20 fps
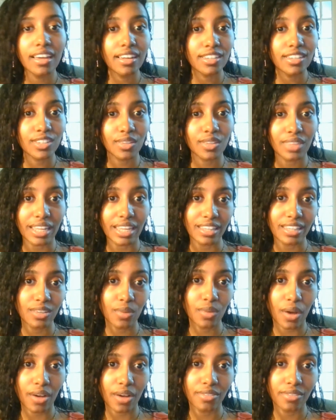So thank you
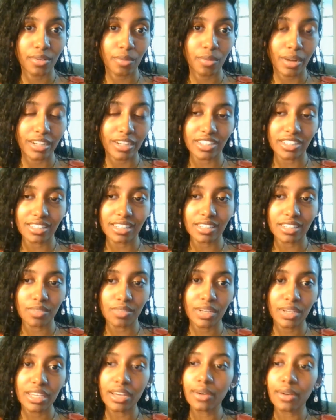all for watching this
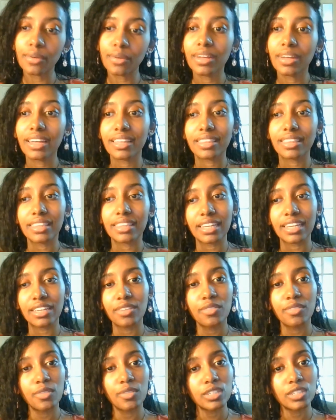video. Thank you
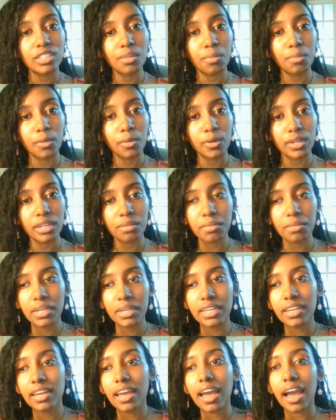for supporting me.
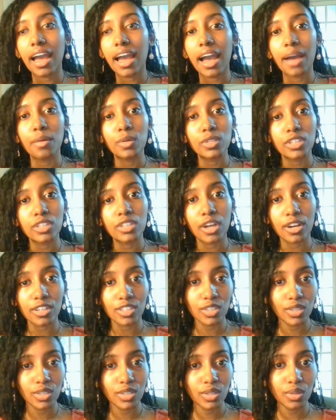I will talk
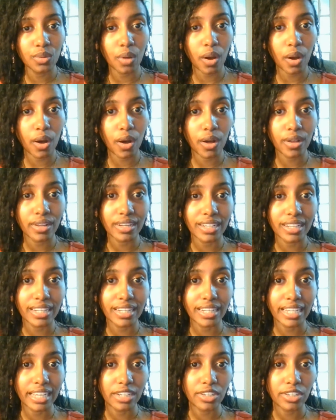to you all
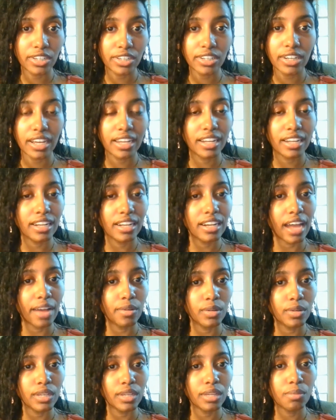later, and I
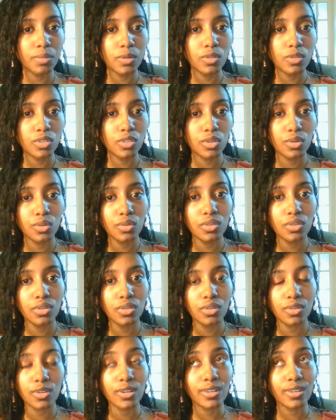will keep you tuned
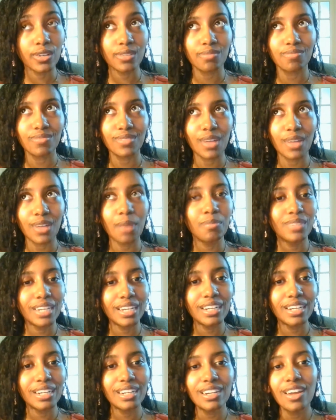or
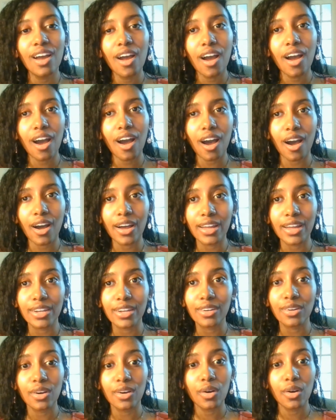updated
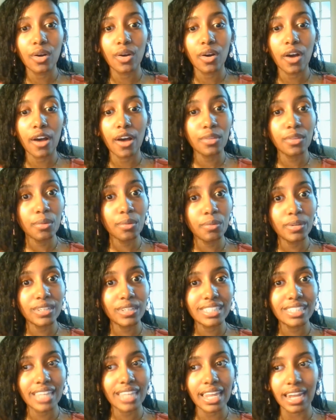on other
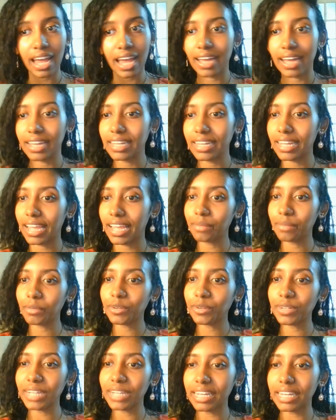books that I am
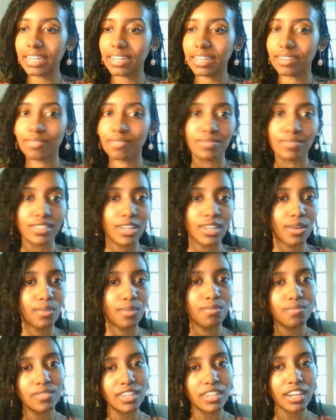creating. So
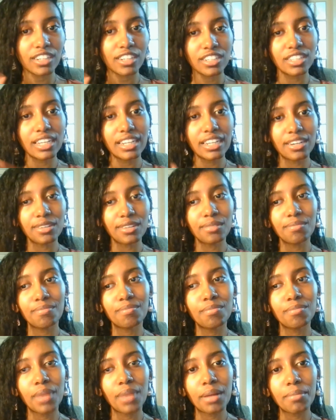talk to you later.
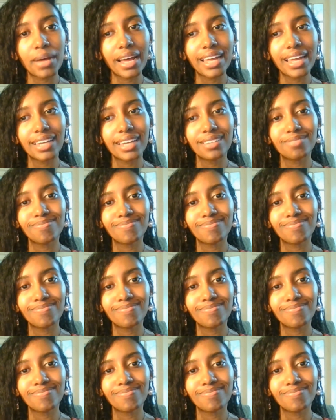Bye bye.